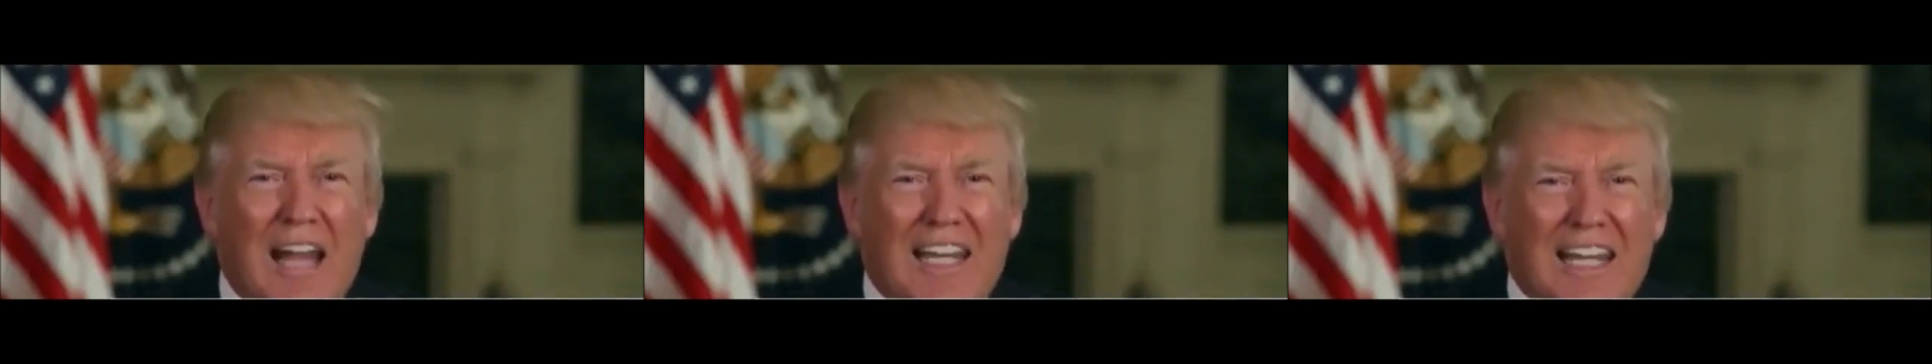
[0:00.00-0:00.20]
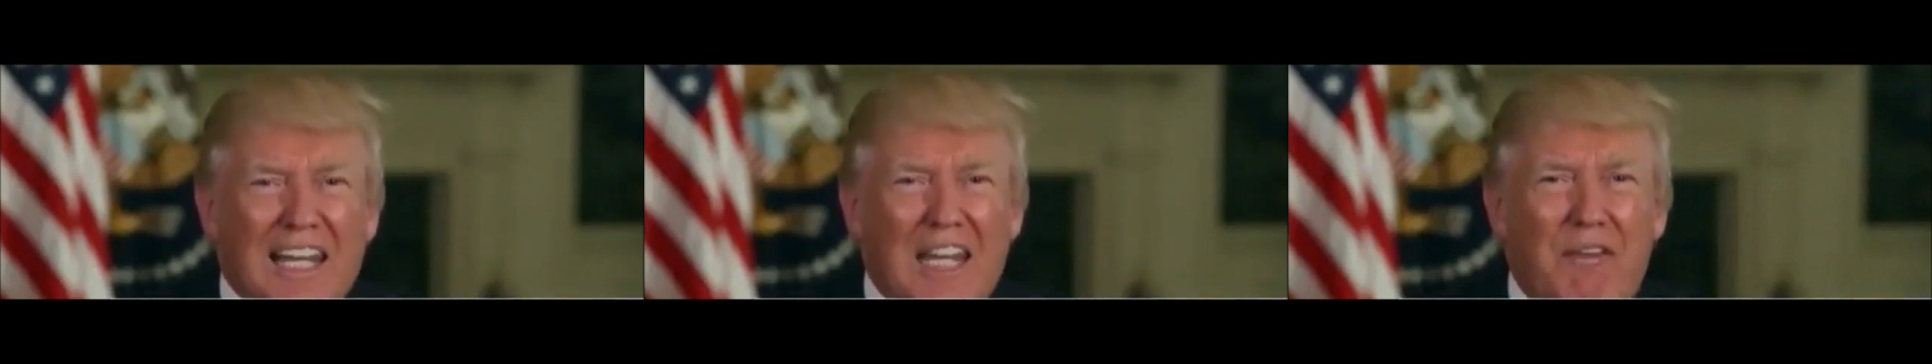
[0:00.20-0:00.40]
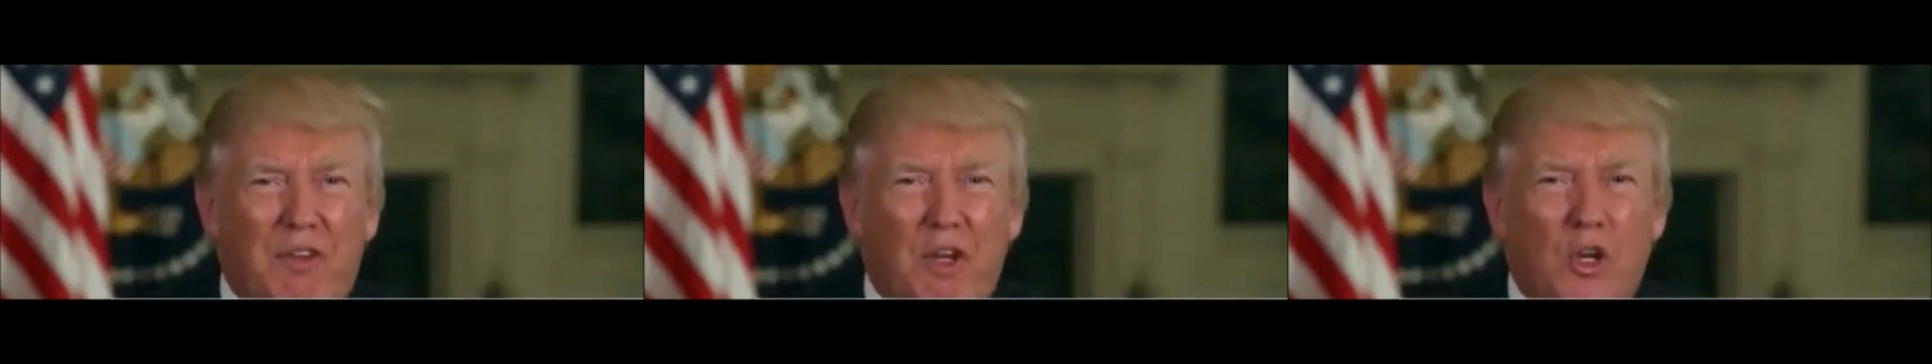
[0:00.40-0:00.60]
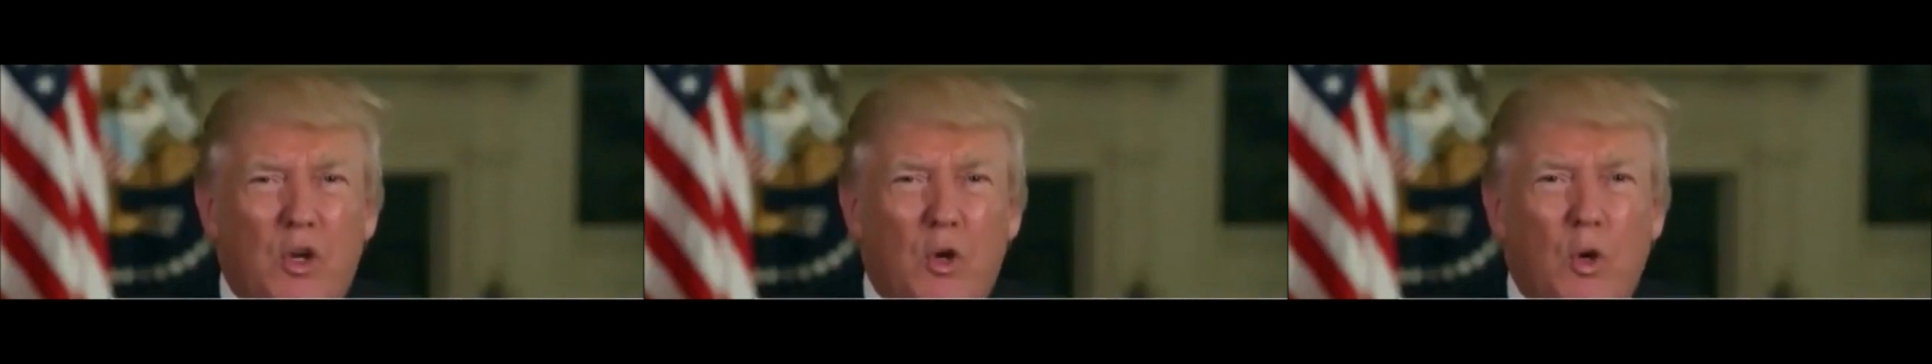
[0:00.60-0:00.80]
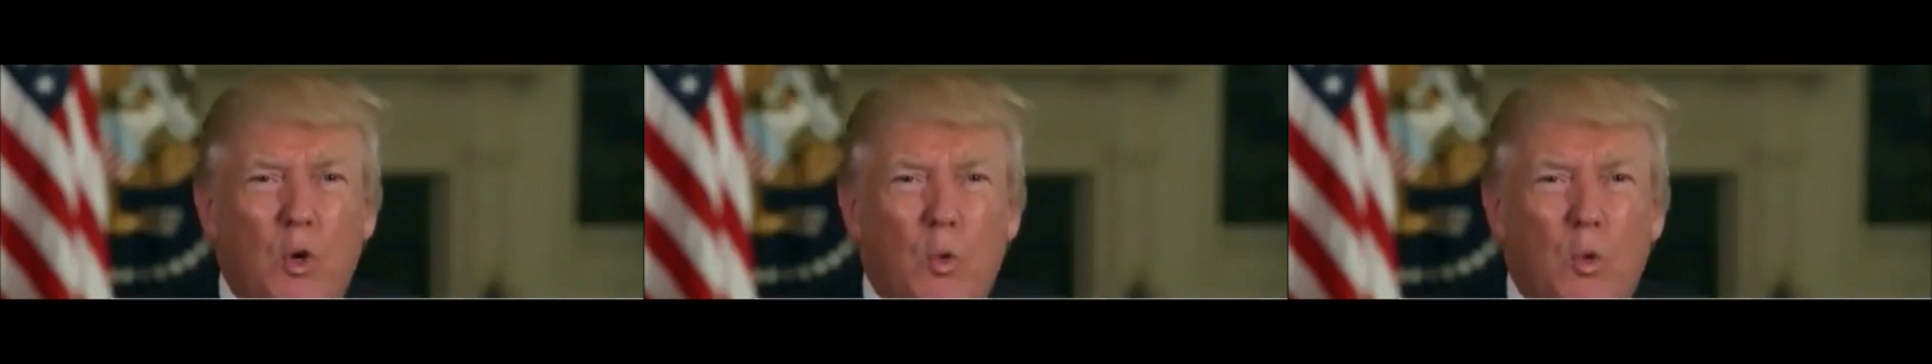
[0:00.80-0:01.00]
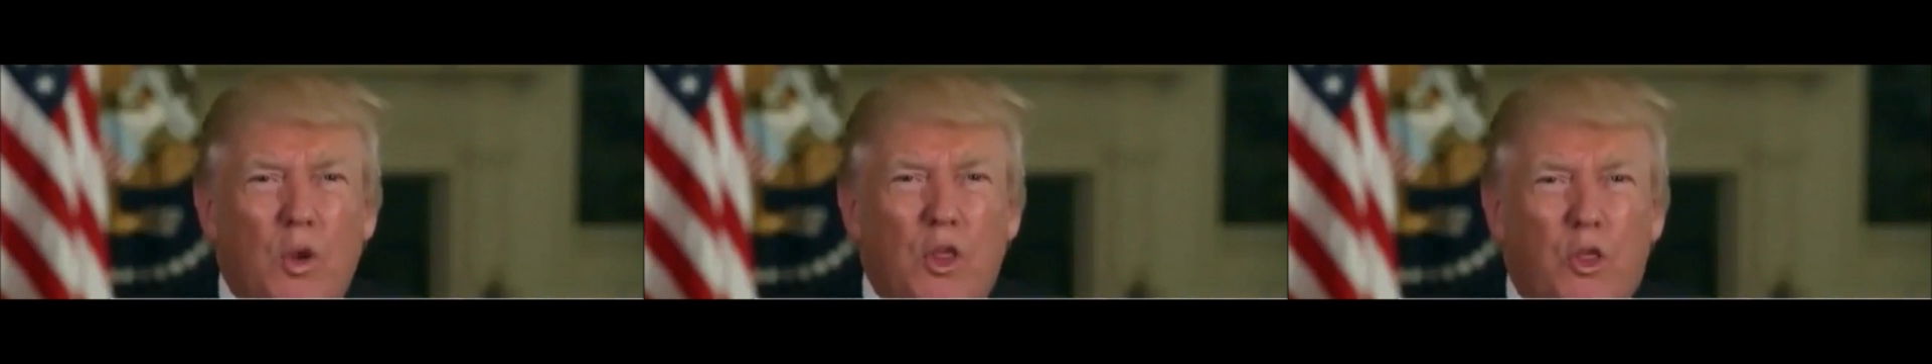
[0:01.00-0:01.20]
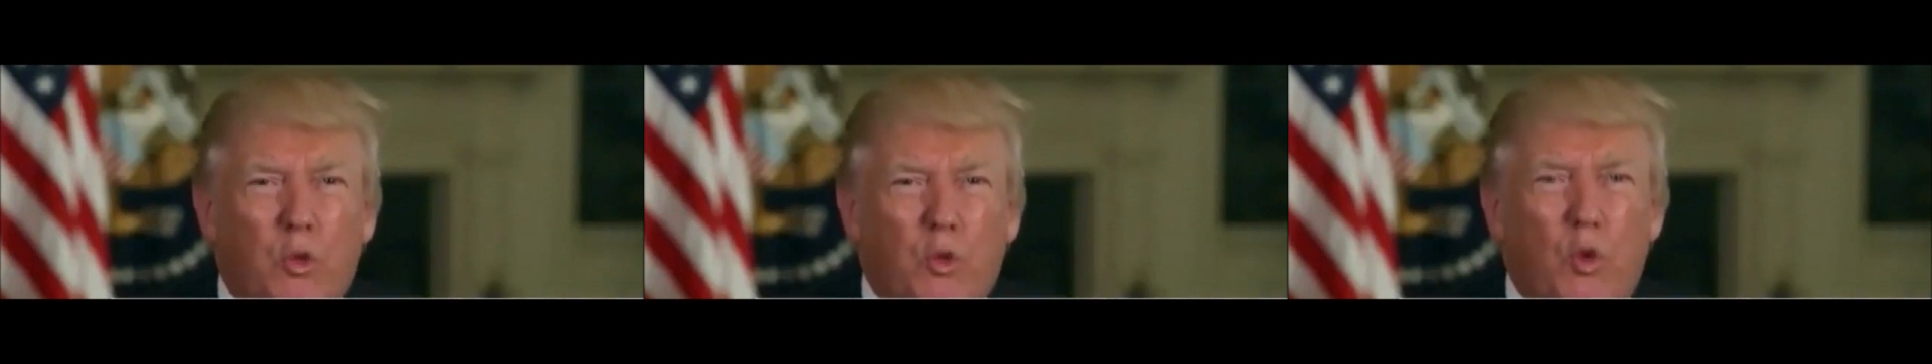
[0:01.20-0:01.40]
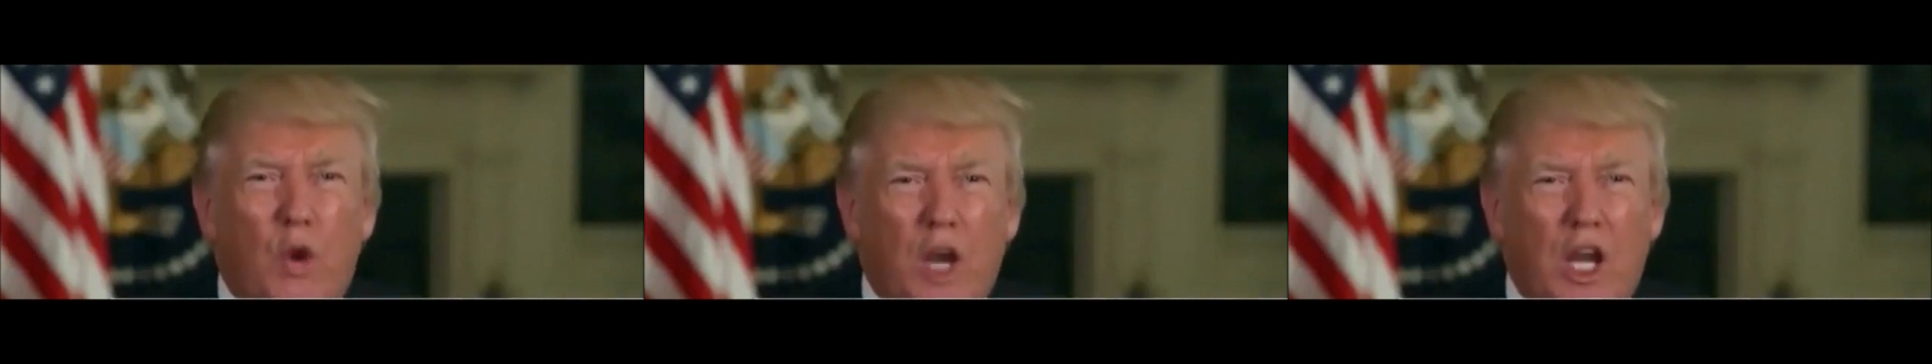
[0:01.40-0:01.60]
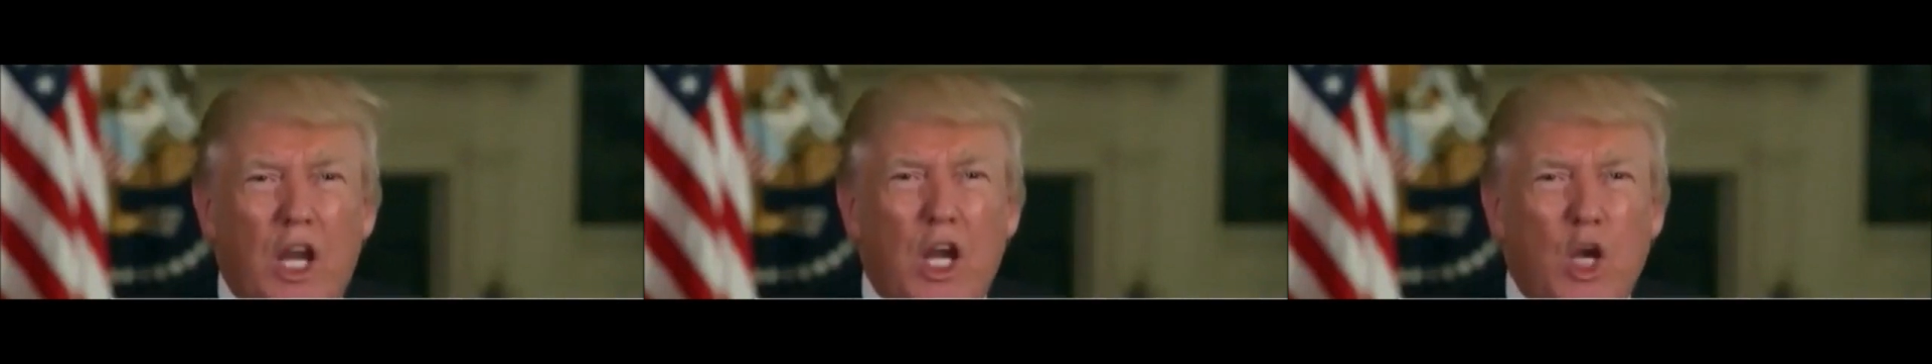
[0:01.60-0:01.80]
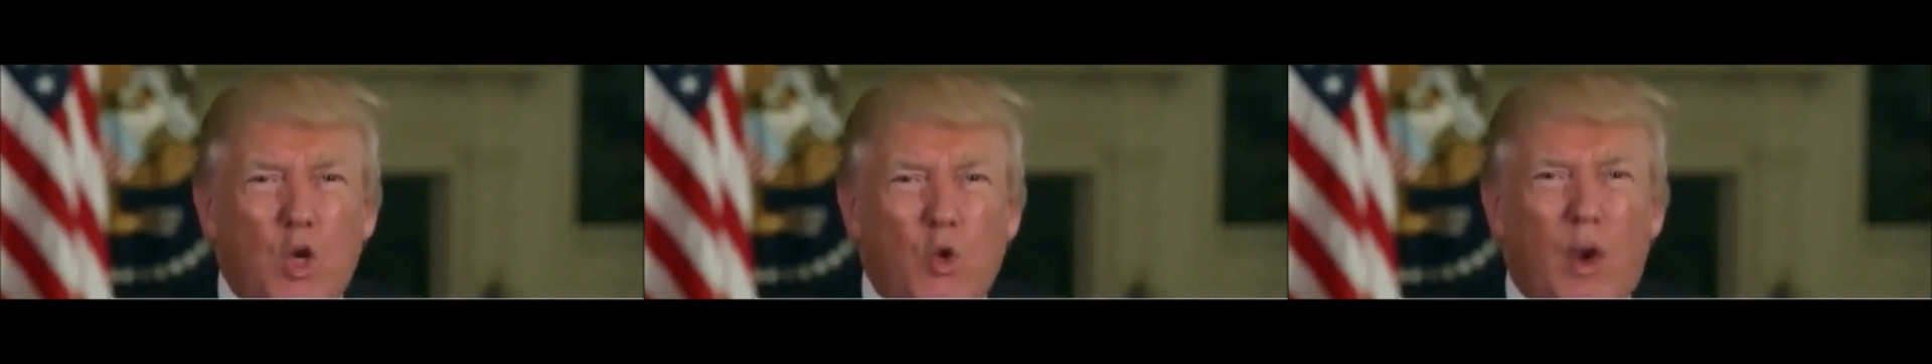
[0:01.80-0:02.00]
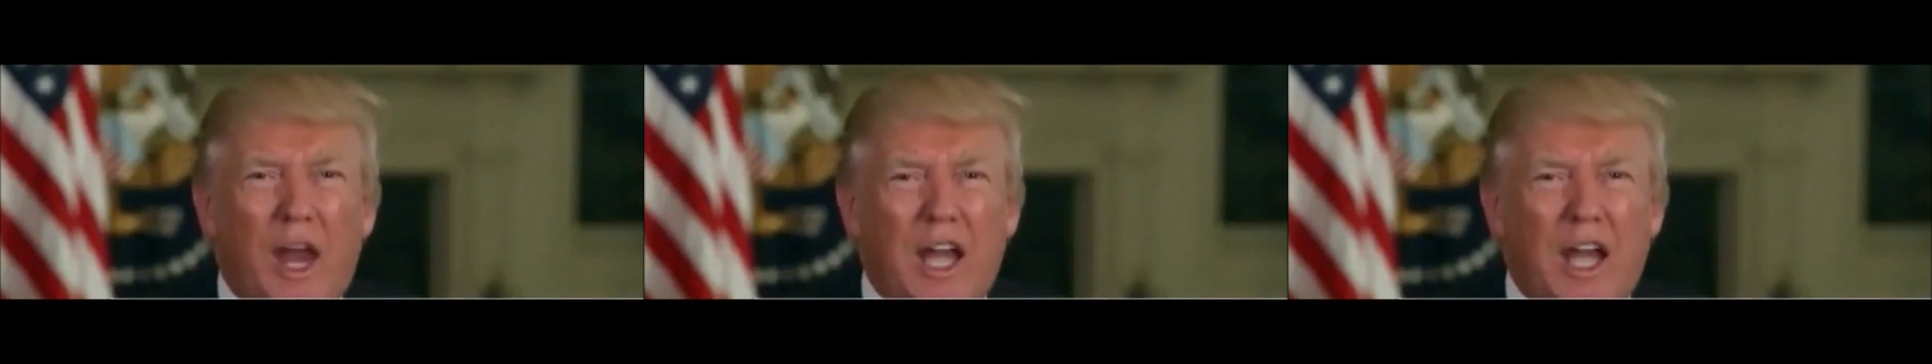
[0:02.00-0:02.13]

I leave you with three